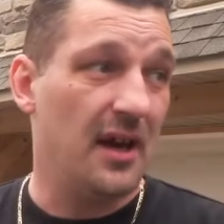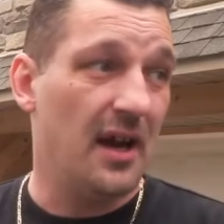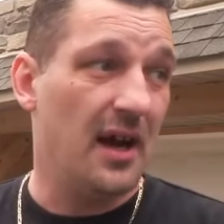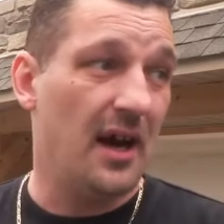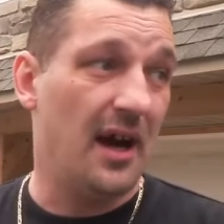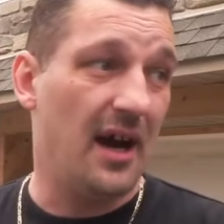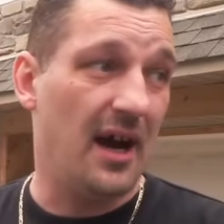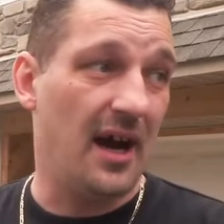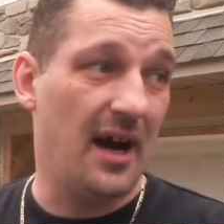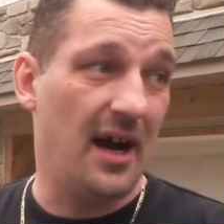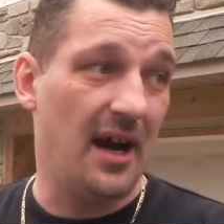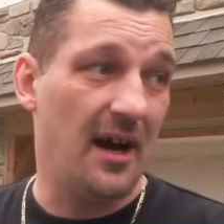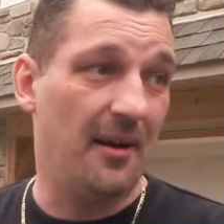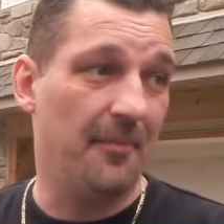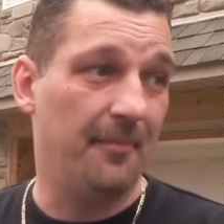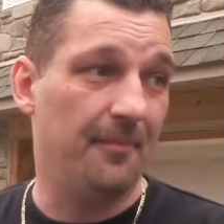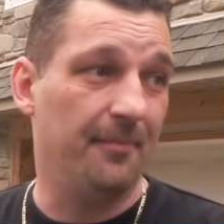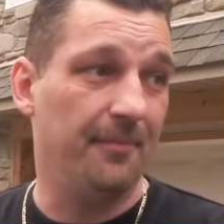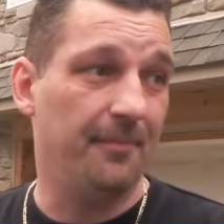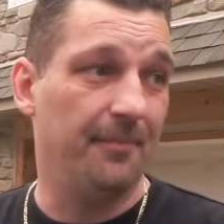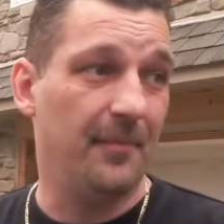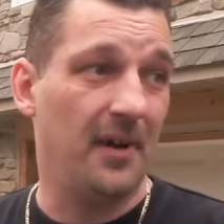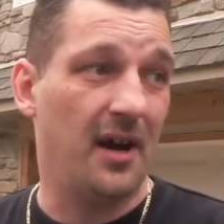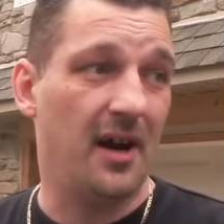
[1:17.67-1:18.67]

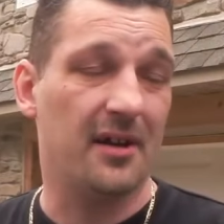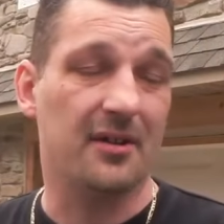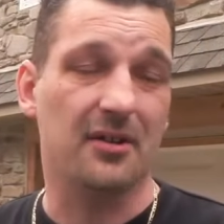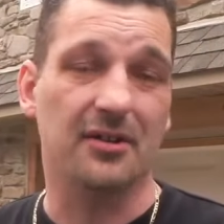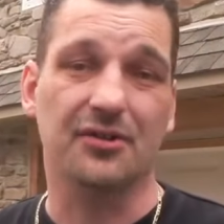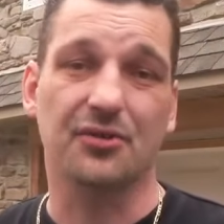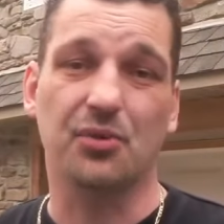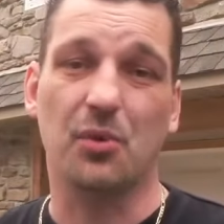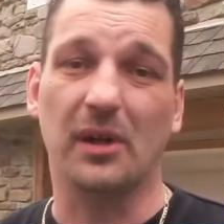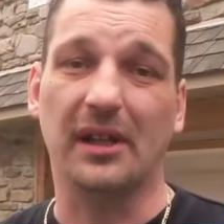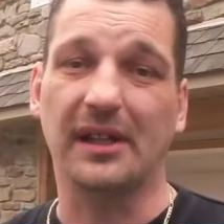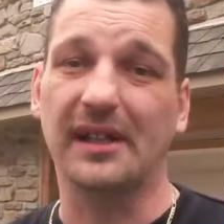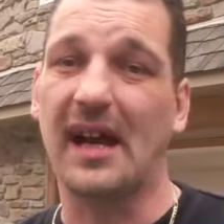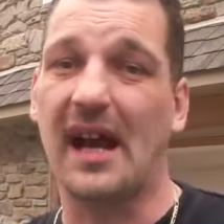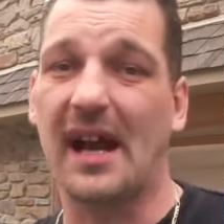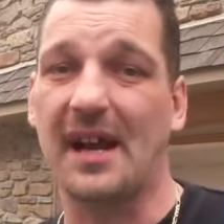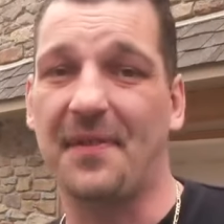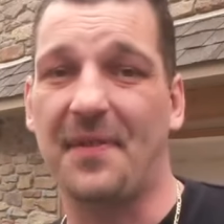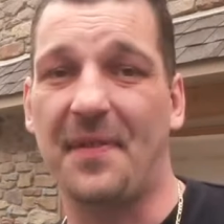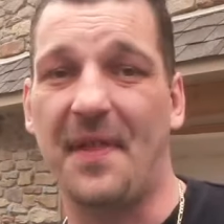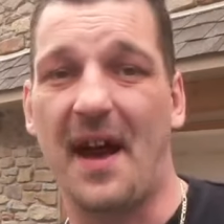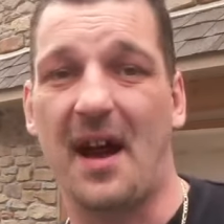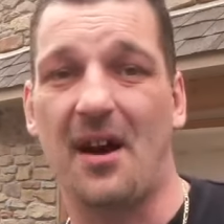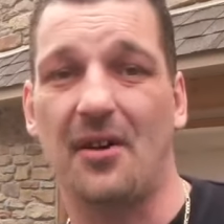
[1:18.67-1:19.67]

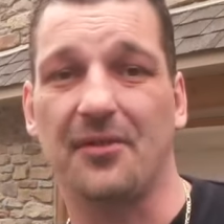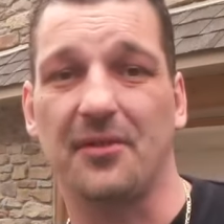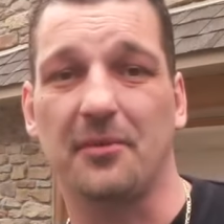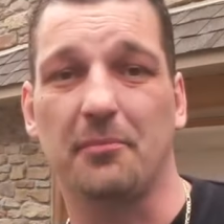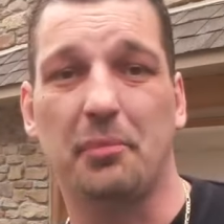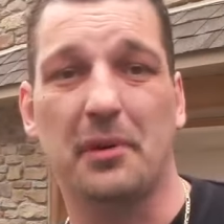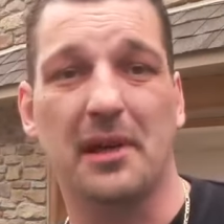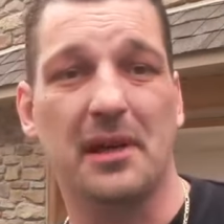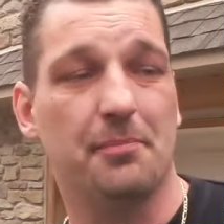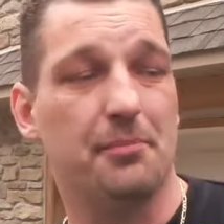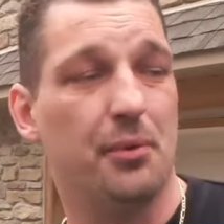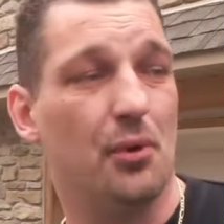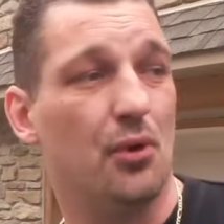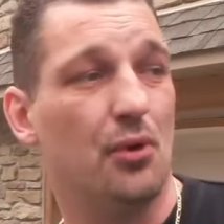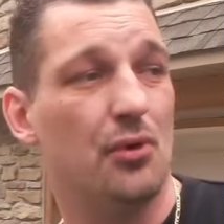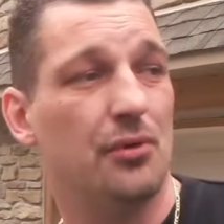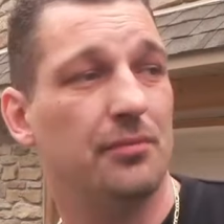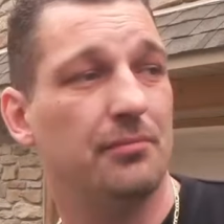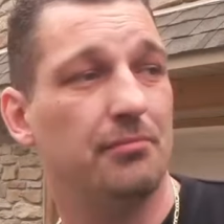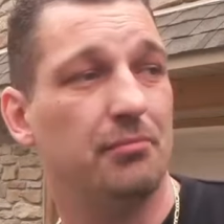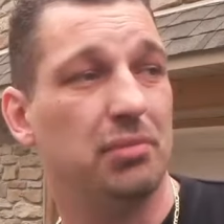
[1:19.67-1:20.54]
129,000 people